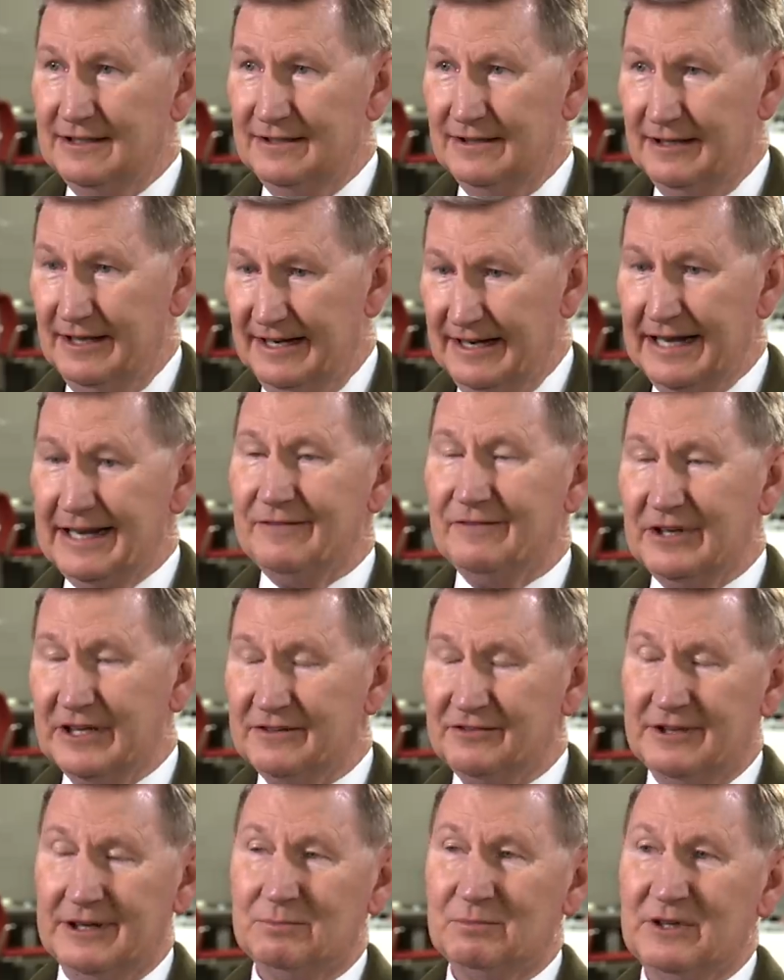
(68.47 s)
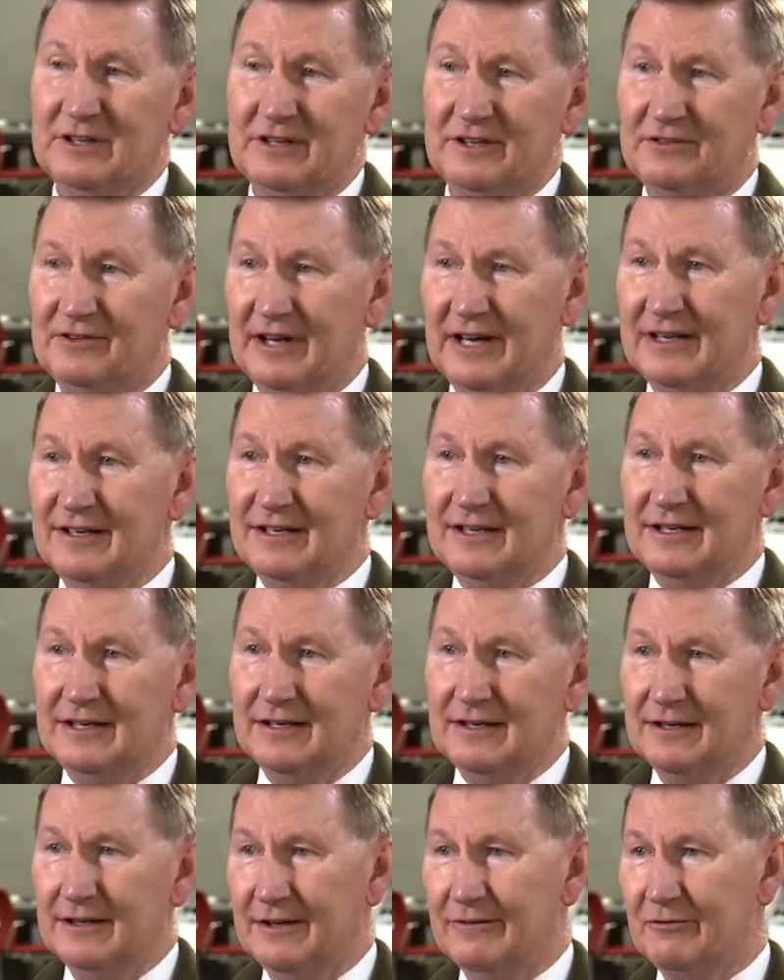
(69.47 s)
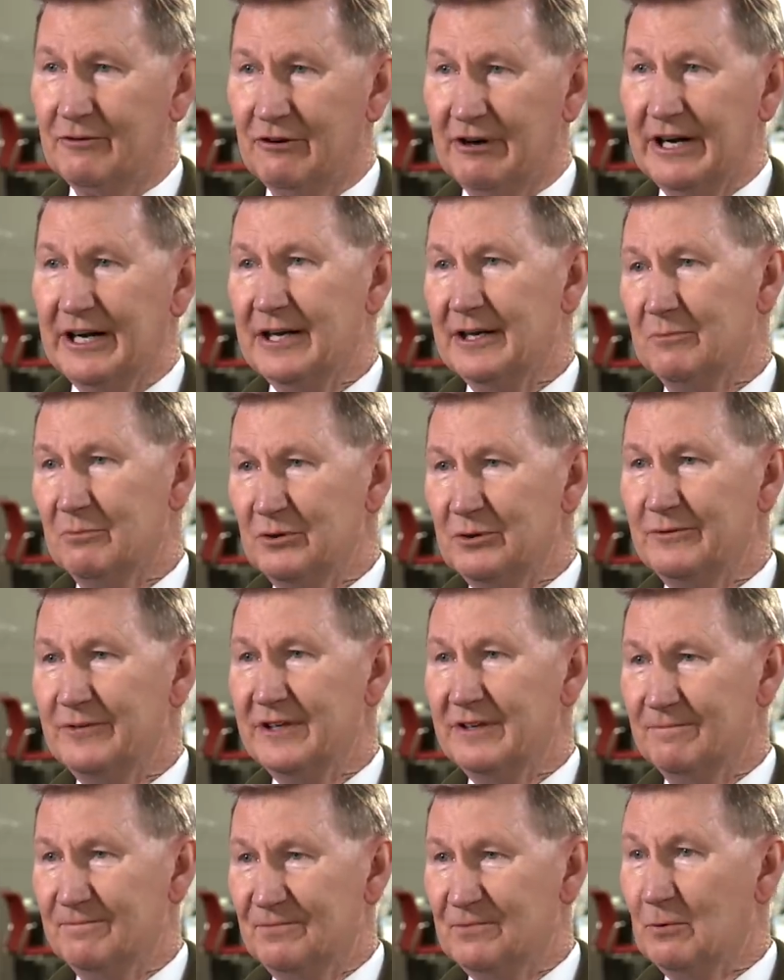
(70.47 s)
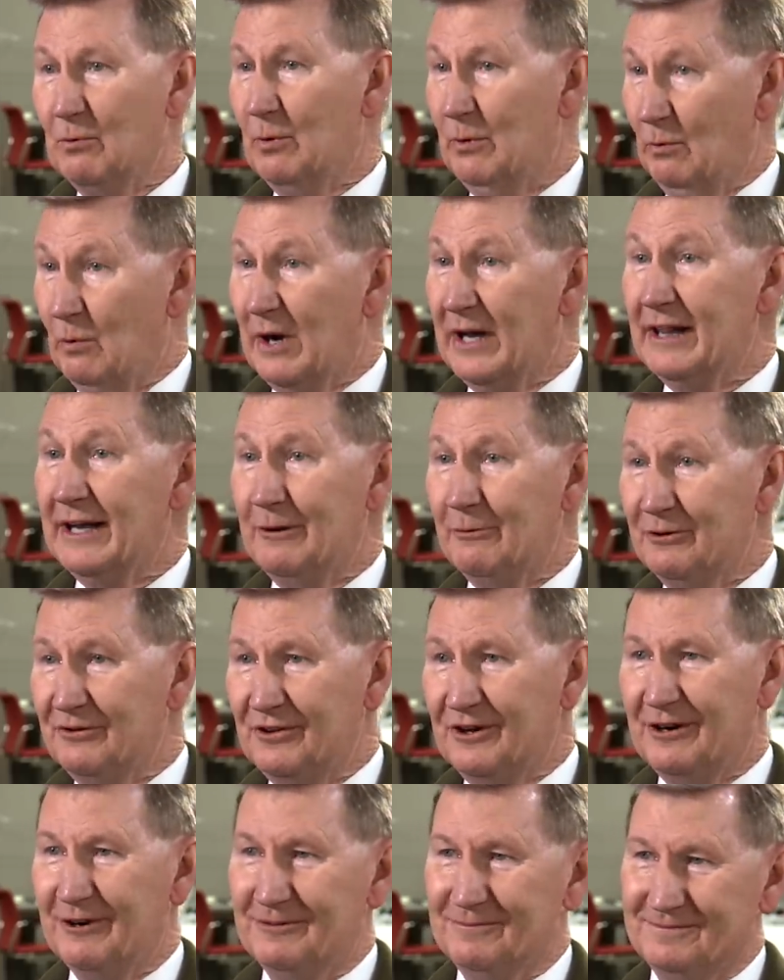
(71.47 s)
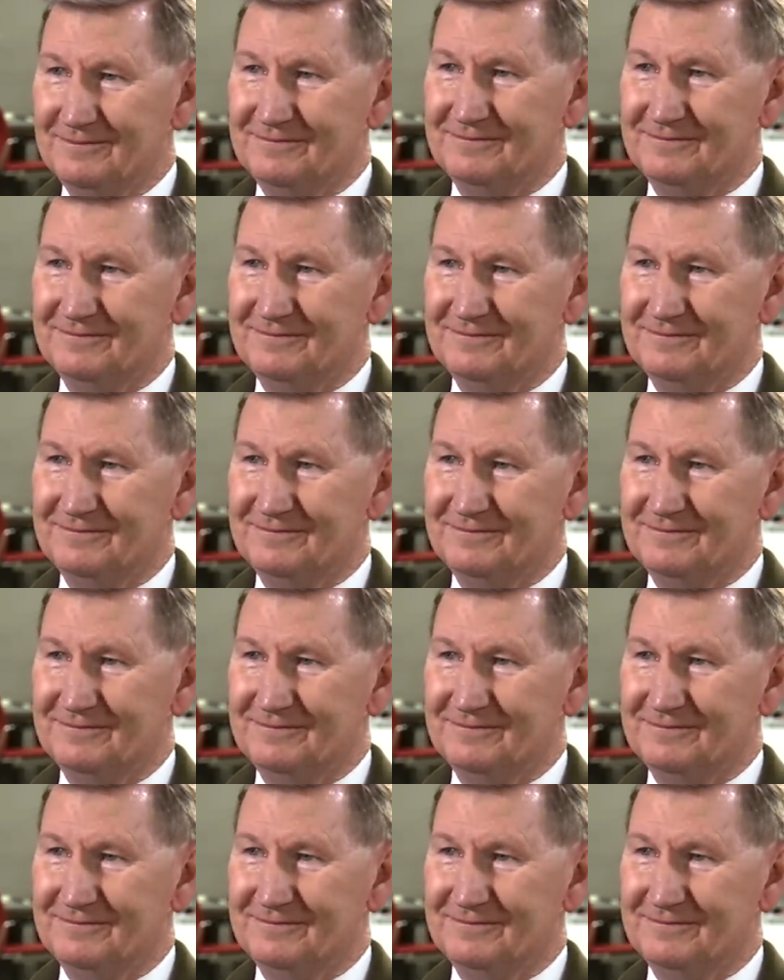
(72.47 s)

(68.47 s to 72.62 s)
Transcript: that the Navy accepted this idea of creating a movie while I was there.